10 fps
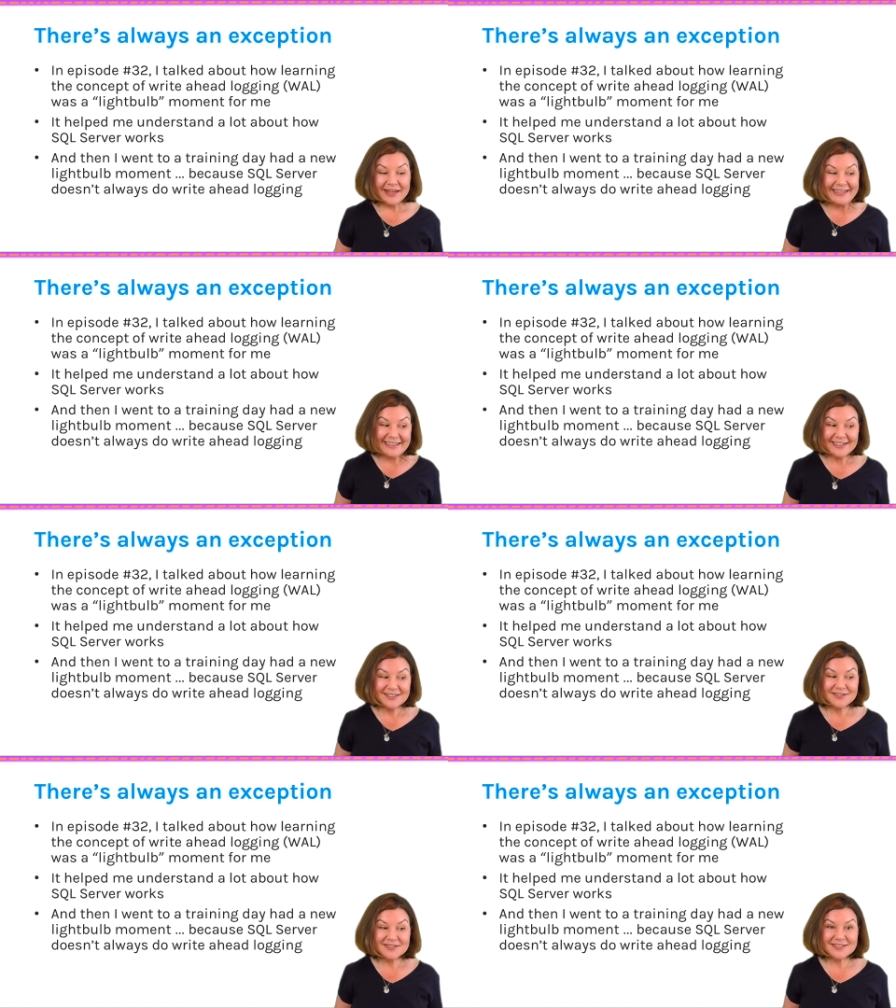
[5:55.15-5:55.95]

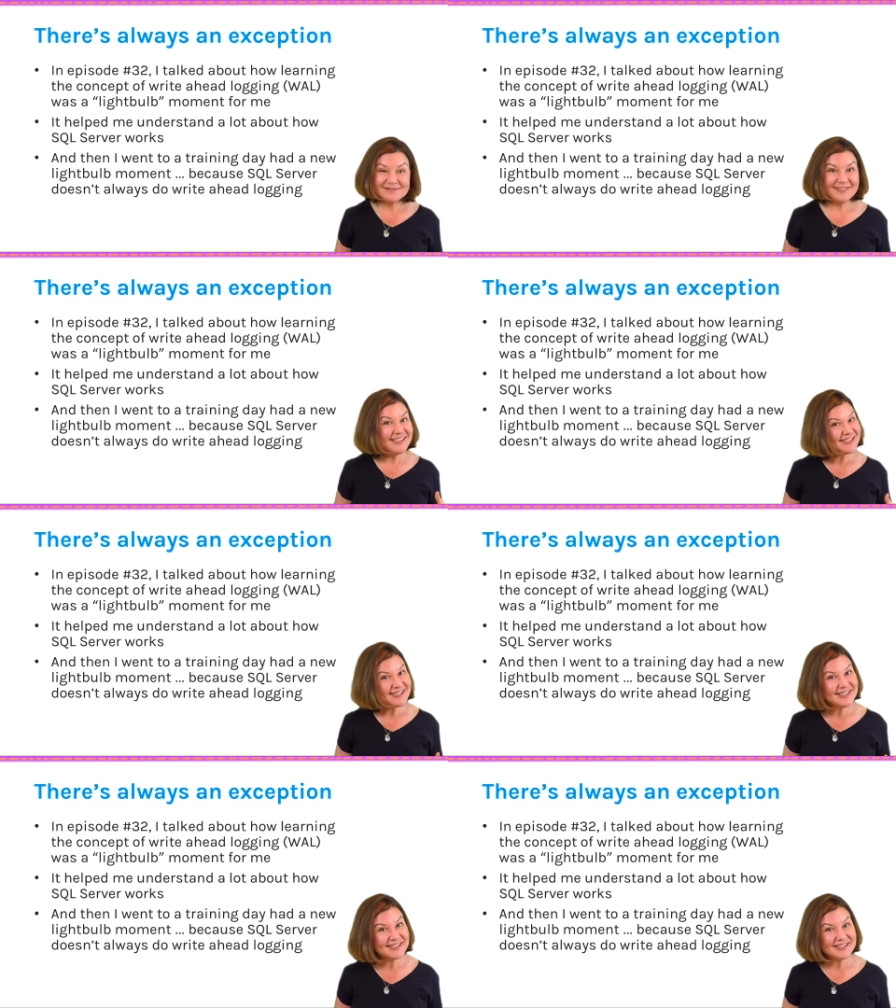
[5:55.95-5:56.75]
and it
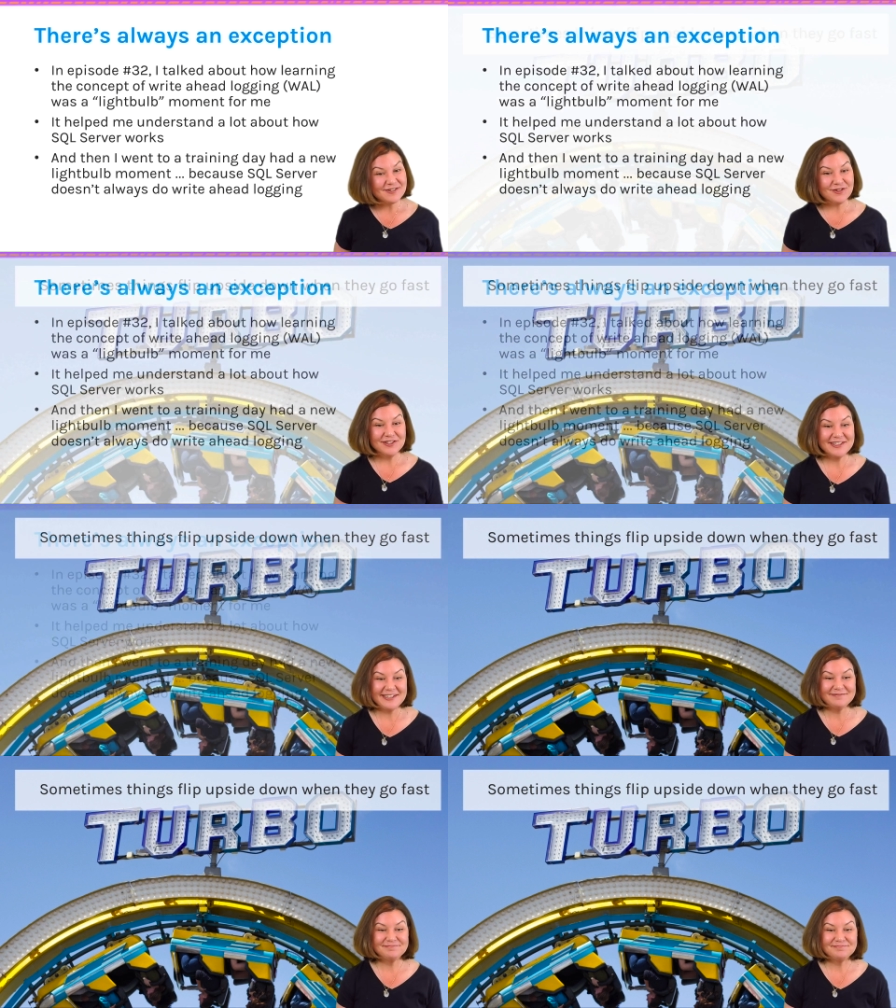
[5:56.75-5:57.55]
does things differently.